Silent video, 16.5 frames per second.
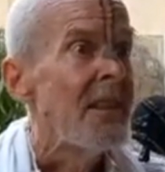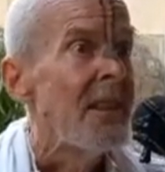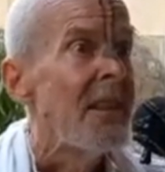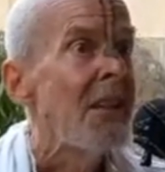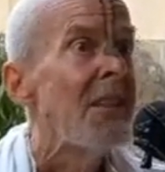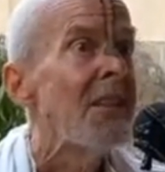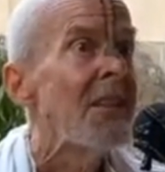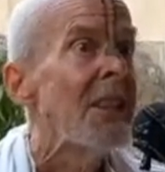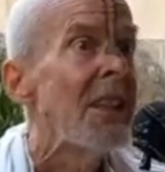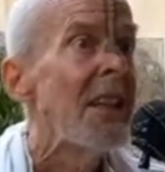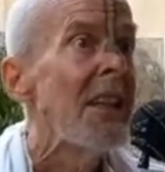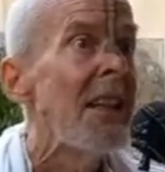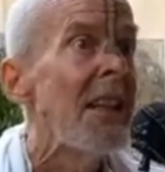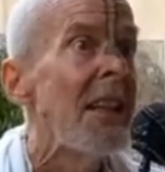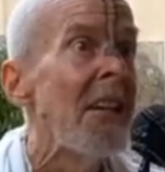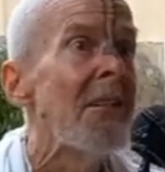You ever see
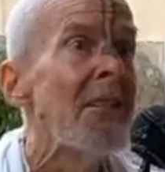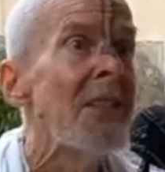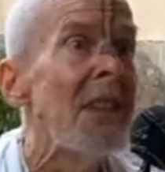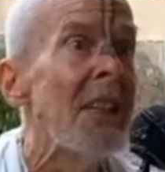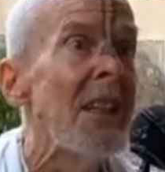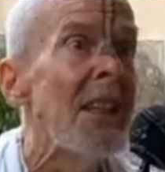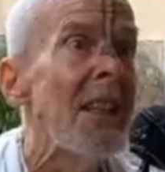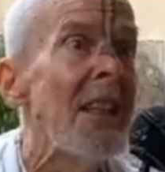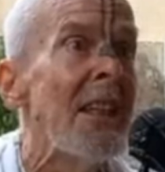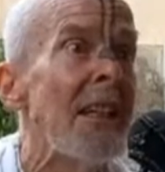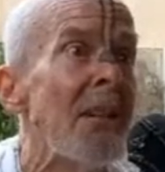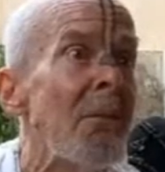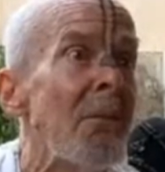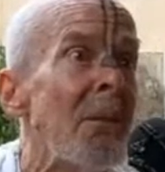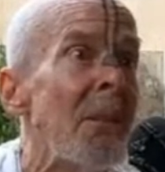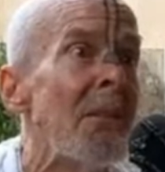an
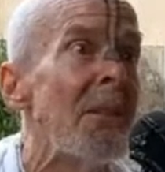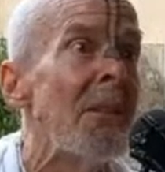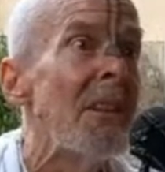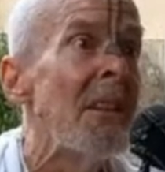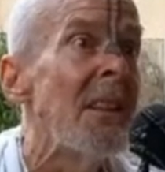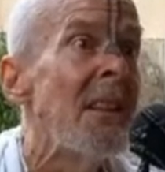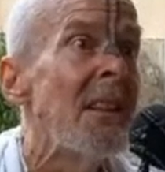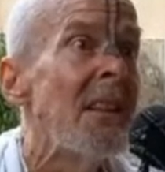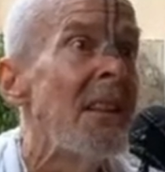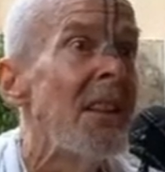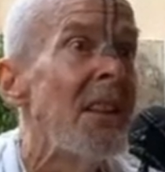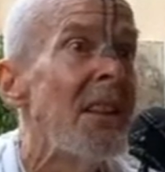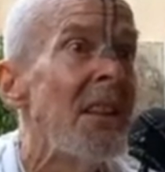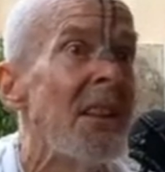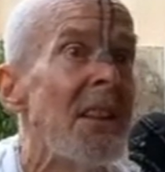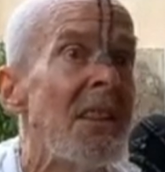Indian woman?
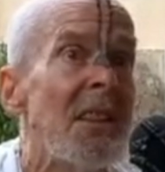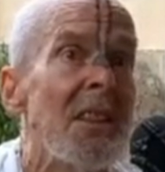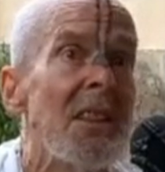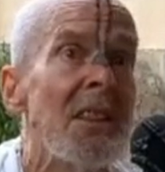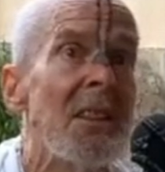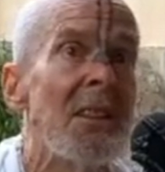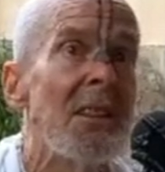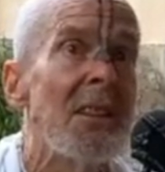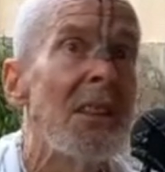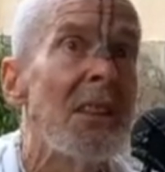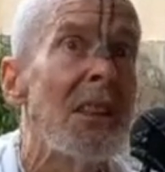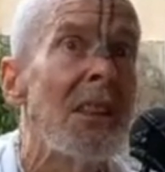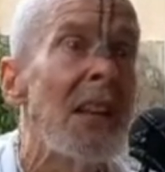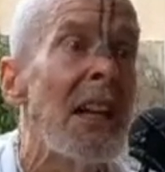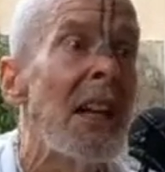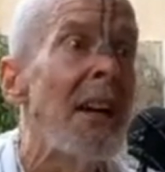
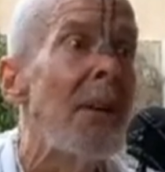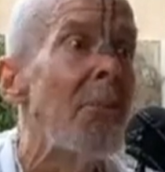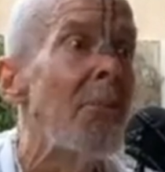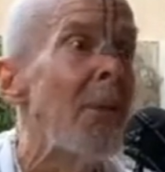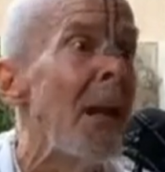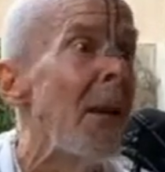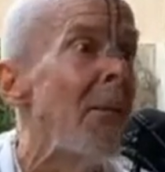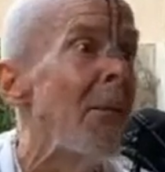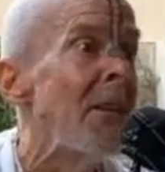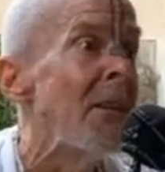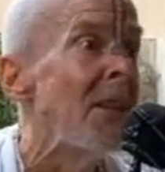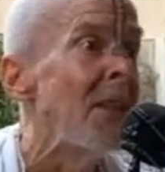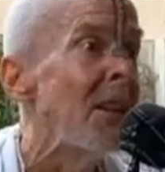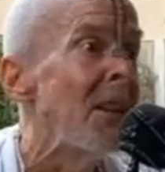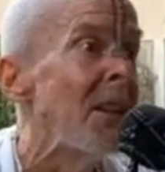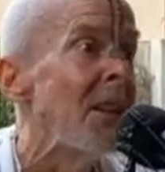She's carrying a baby.
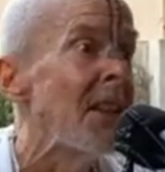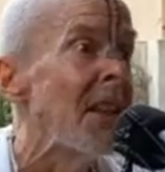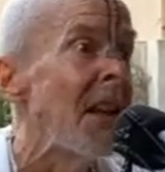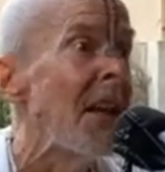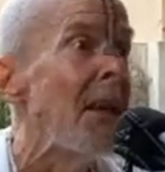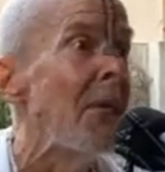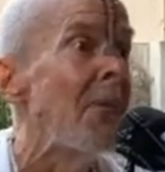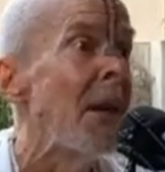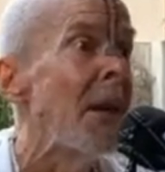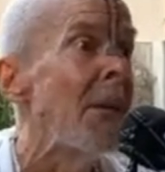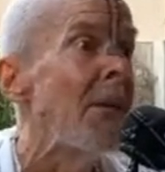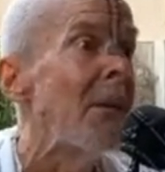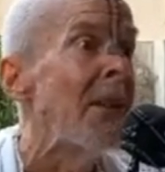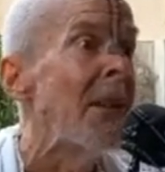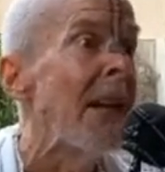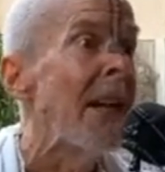She's carrying a baby
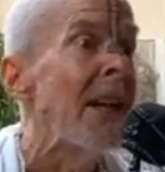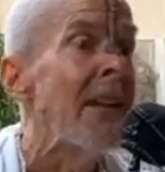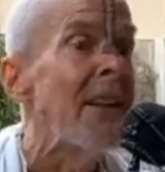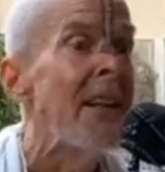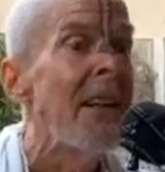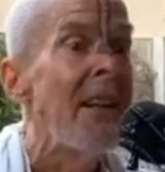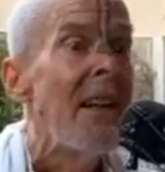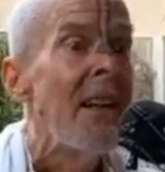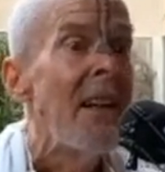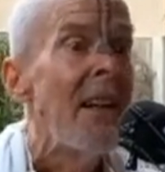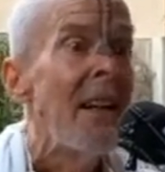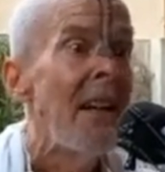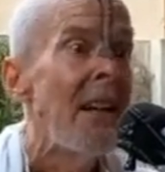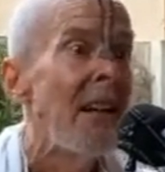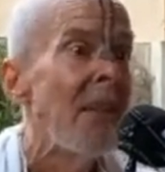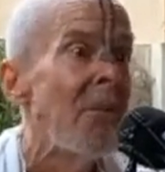in her hand,
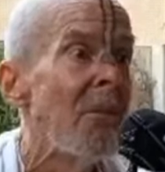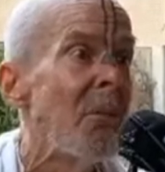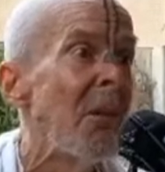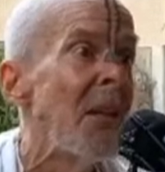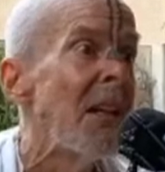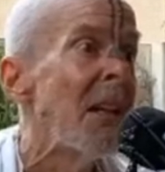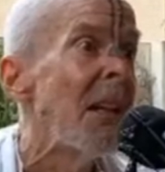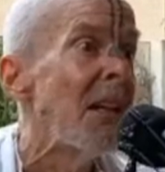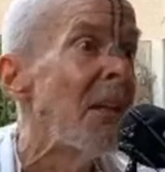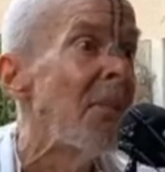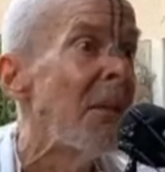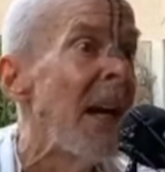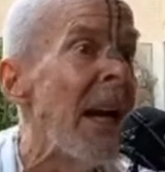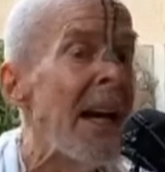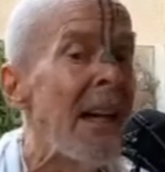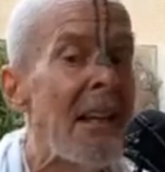and one on her
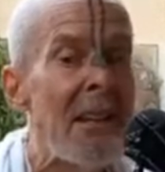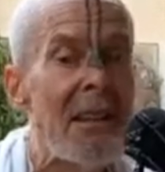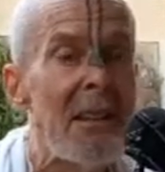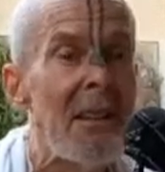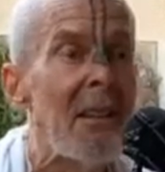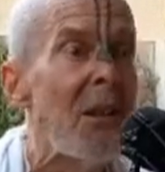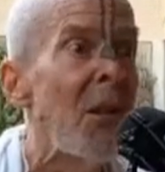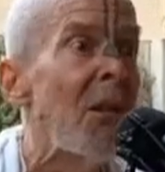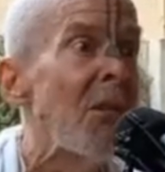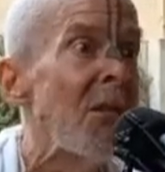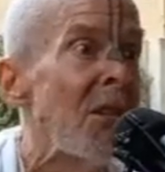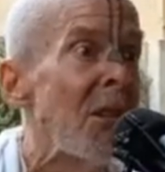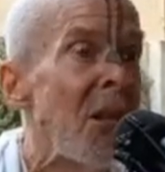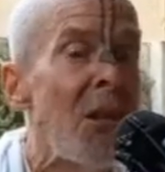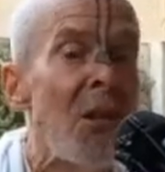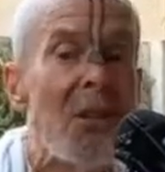back, and a
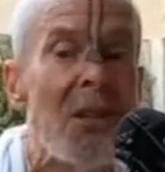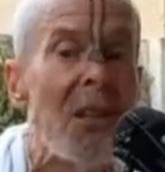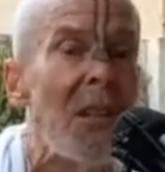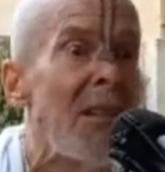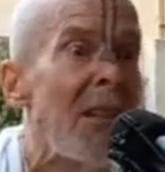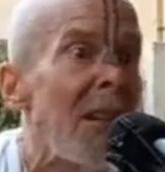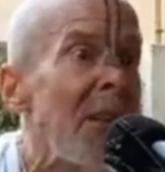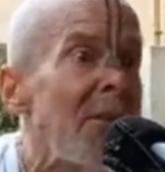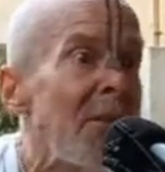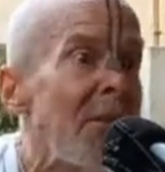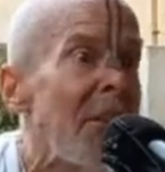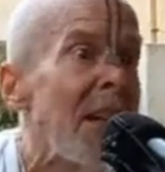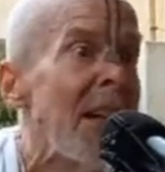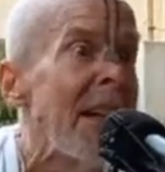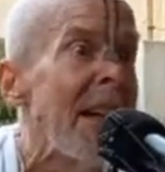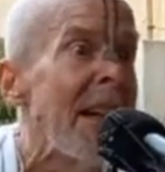goat in her
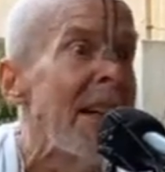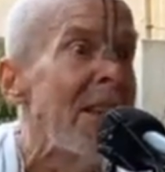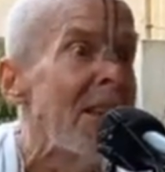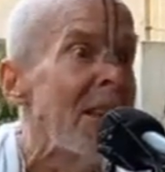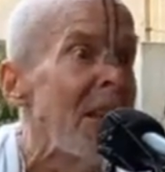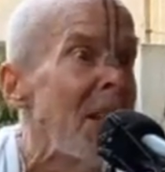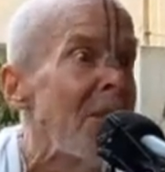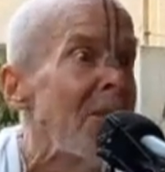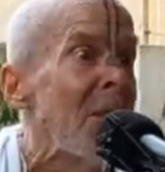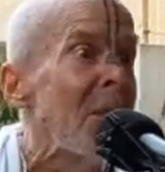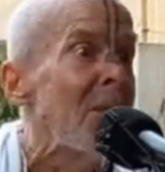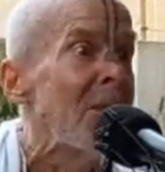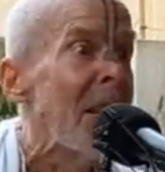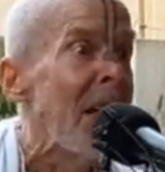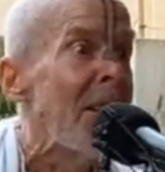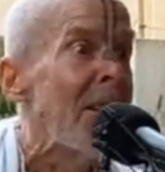right hand. She got a
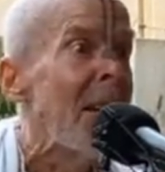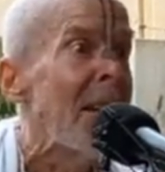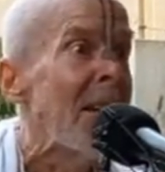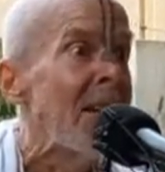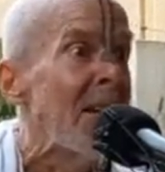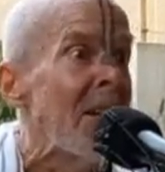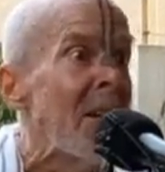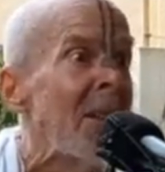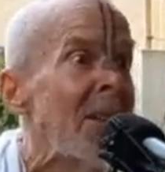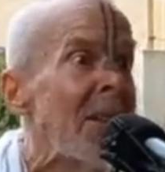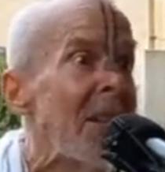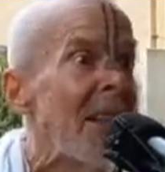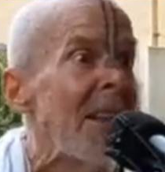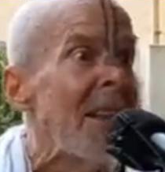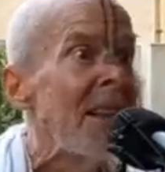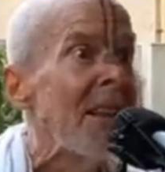rope tied around a goat.
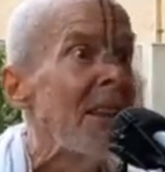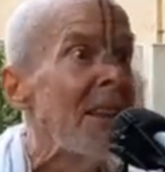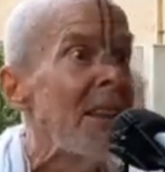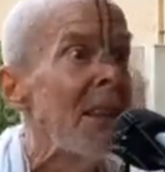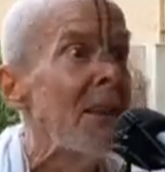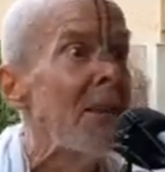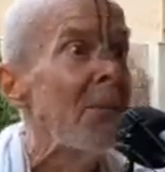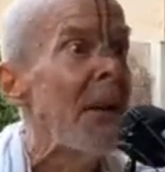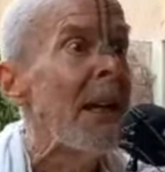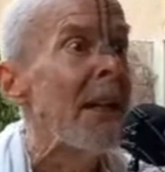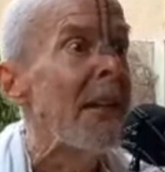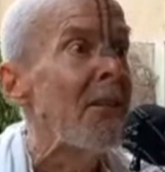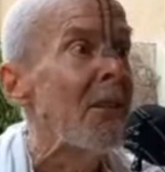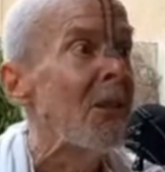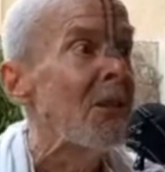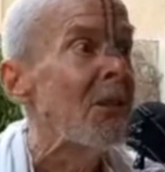She has a bag
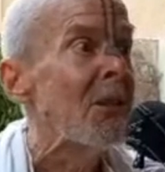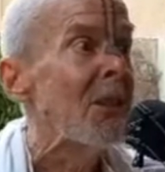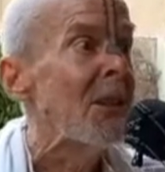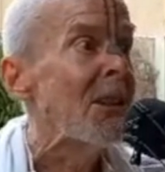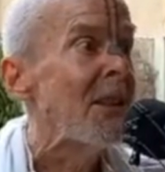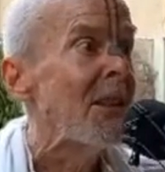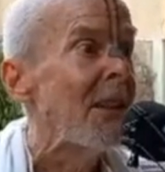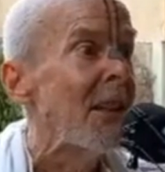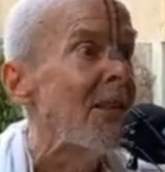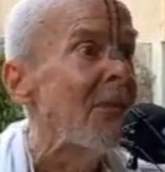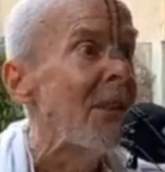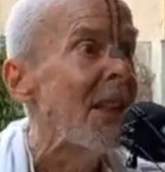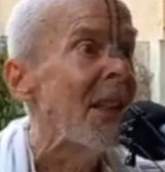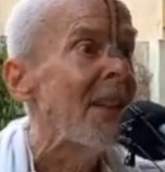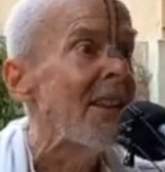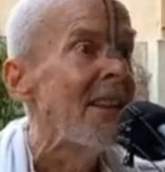of groceries in her left
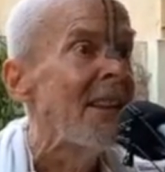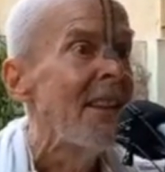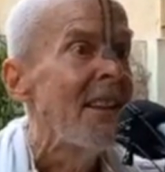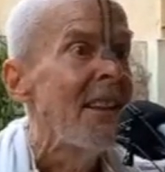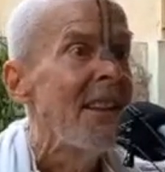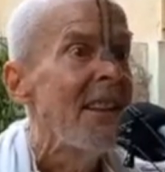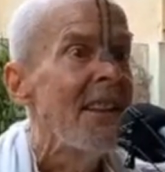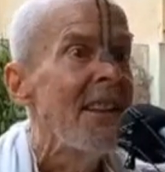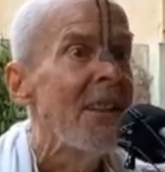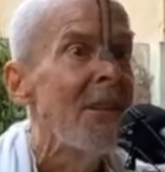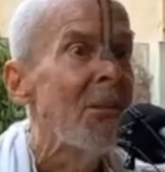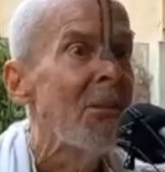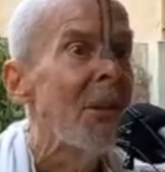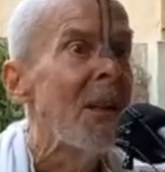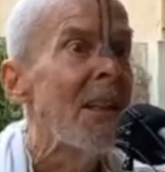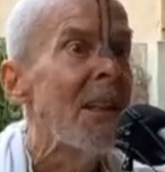hand.
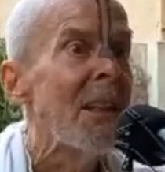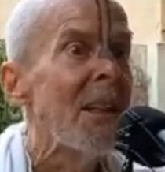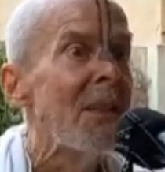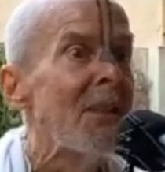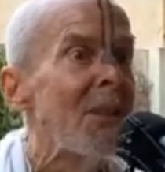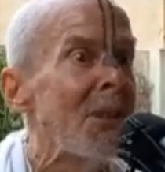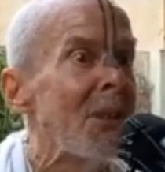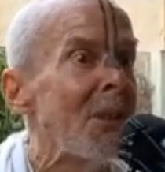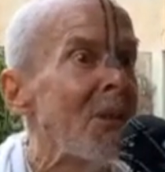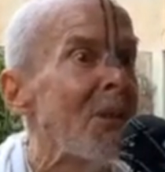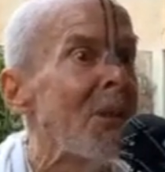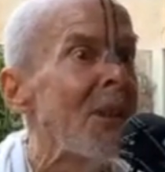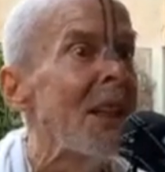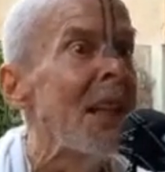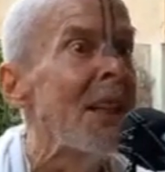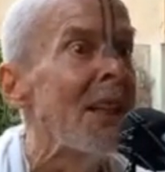And walking down the street, she's doing
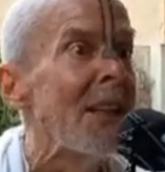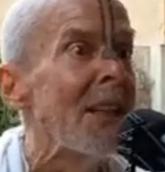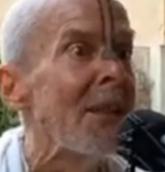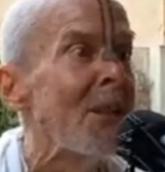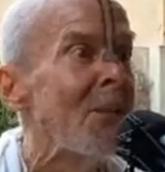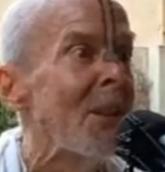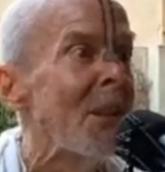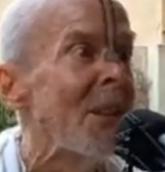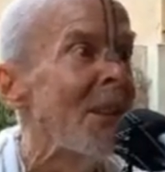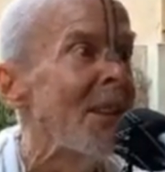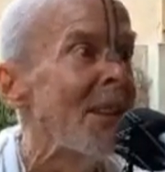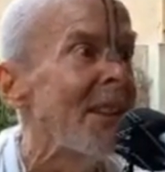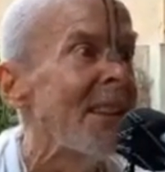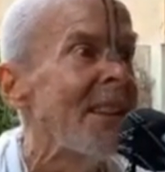10 things at once.